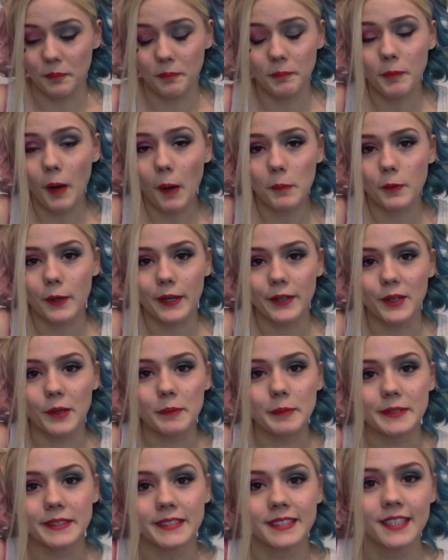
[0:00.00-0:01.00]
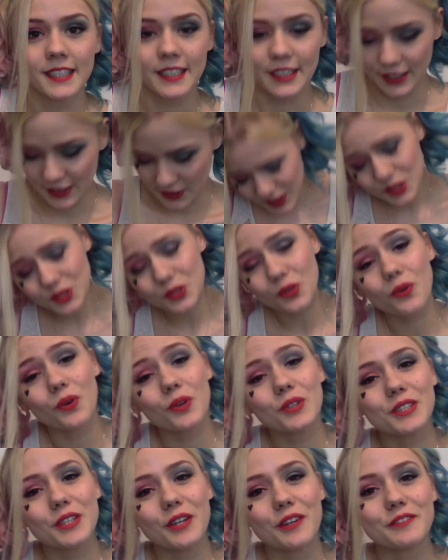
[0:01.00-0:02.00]
pop right open. So
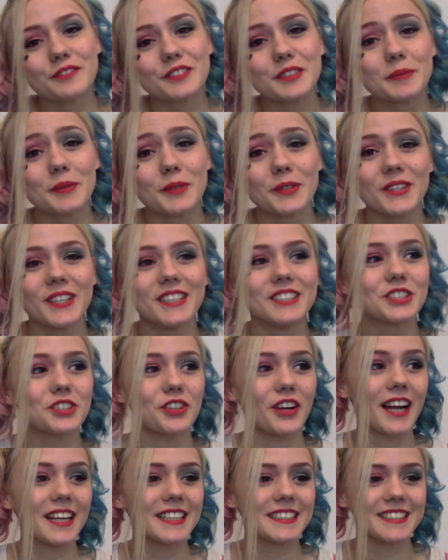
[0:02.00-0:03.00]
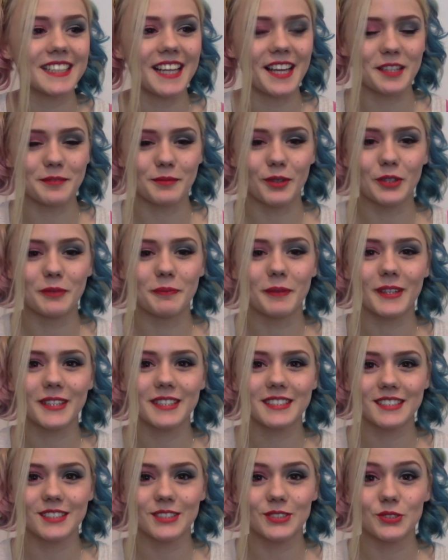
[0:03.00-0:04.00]
uncomfortable and trying to get them on
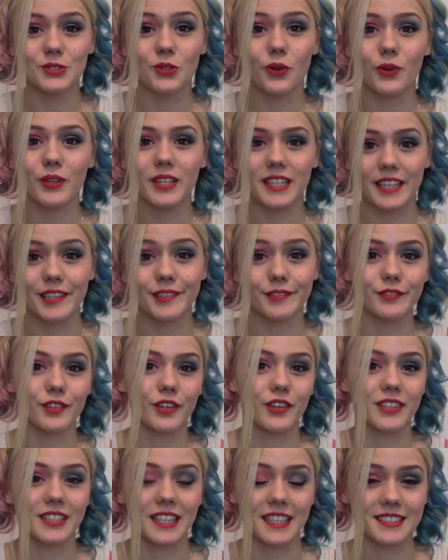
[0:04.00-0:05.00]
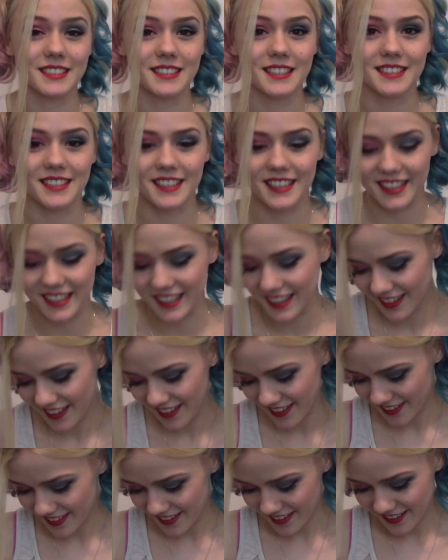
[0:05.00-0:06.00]
because there's no give or elasticity
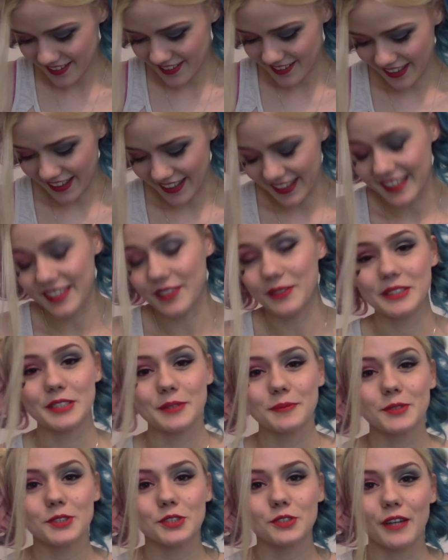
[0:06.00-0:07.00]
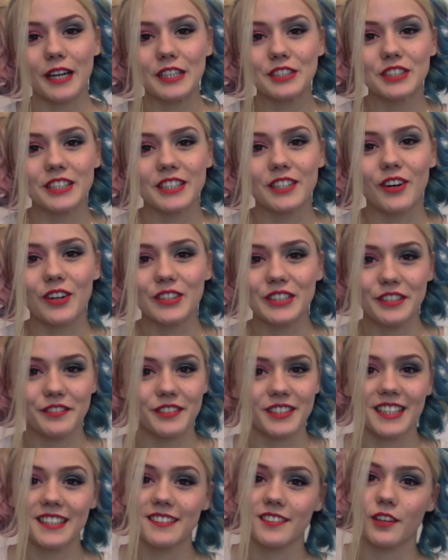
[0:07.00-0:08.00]
like you end up scratching all
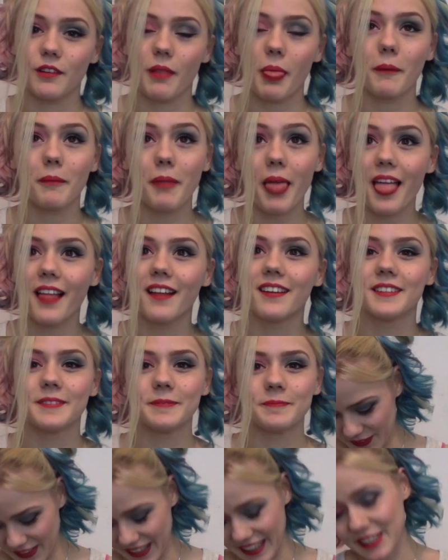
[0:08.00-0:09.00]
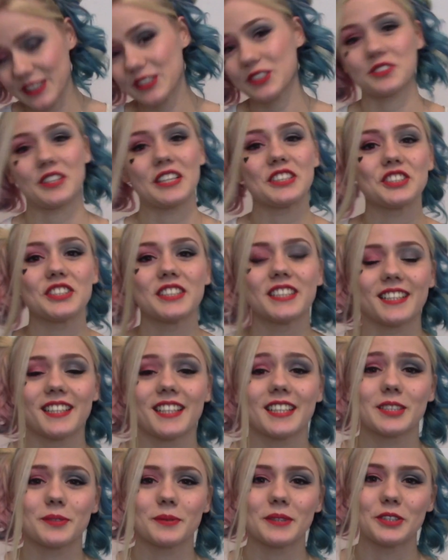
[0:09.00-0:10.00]
your like scratching your
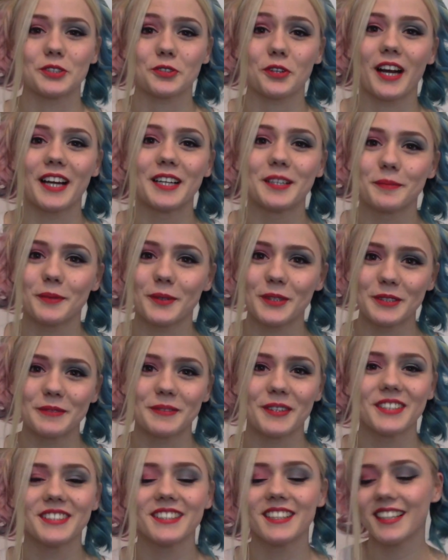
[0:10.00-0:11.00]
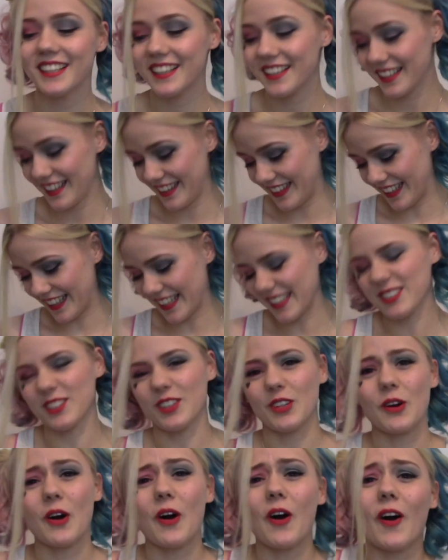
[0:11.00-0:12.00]
legs when you're trying to pull them on and then it gets
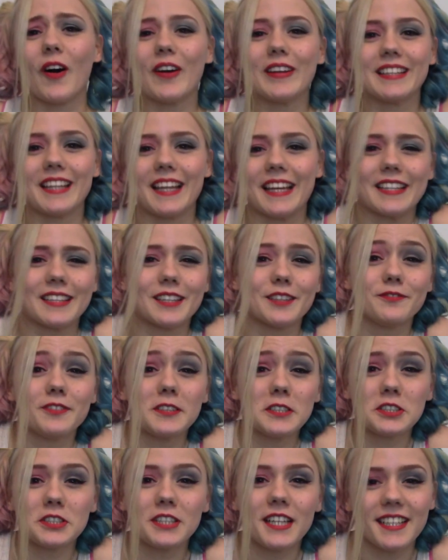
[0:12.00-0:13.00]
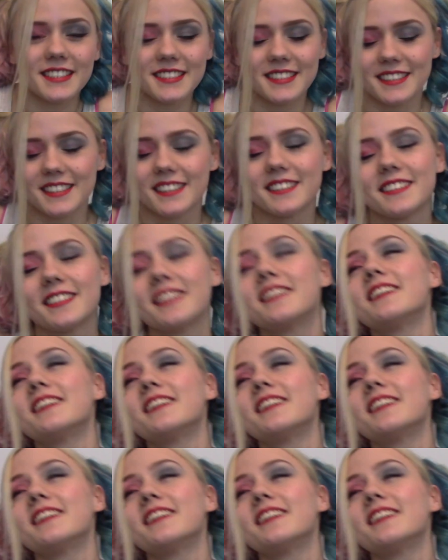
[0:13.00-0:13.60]
all caught in like the fishnets and